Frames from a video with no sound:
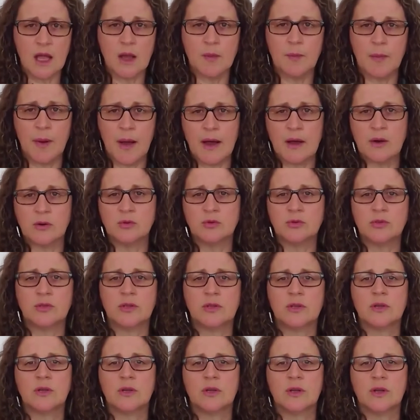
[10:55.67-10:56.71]

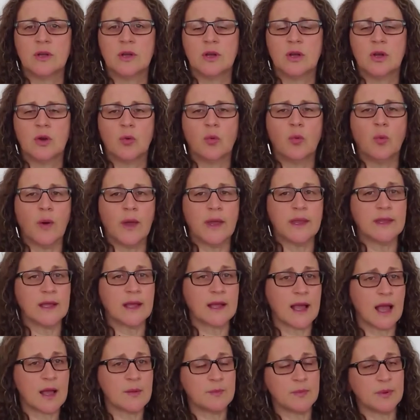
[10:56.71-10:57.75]
about where the
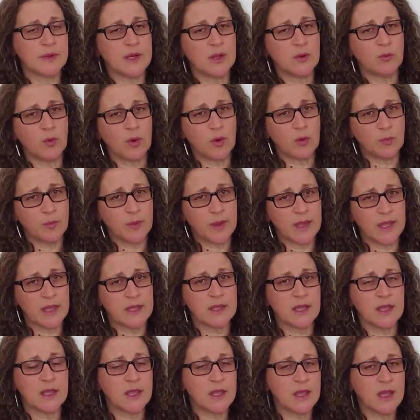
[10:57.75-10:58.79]
company will be
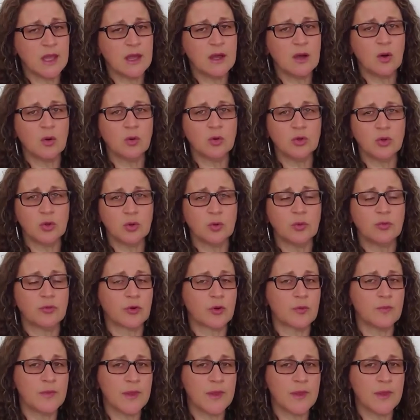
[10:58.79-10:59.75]
in a year or two from